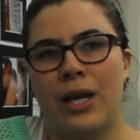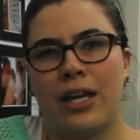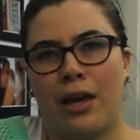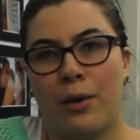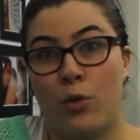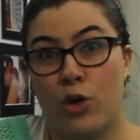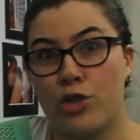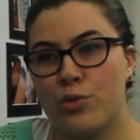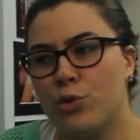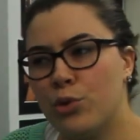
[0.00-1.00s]
making more
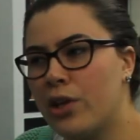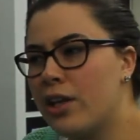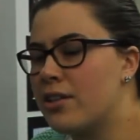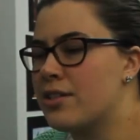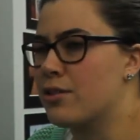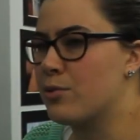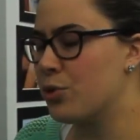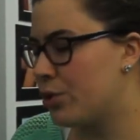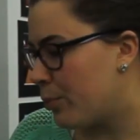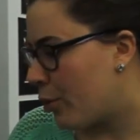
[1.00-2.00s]
smoothies and
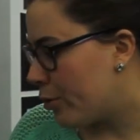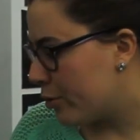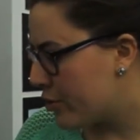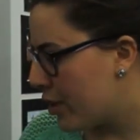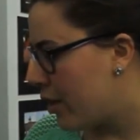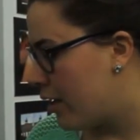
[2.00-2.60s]
smoothie bowls,